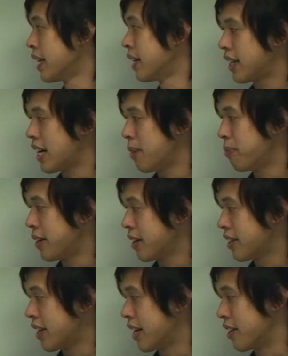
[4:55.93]
Carbon
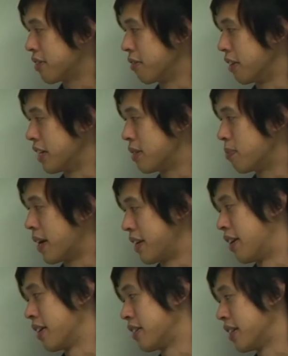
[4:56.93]
dioxide is released by the
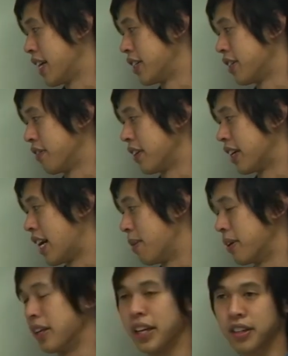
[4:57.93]
oxidation of the carbon
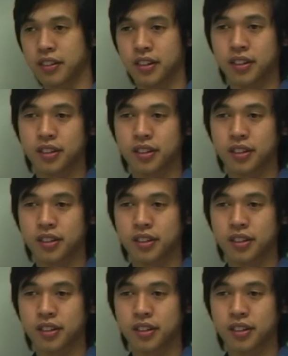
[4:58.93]
electrodes.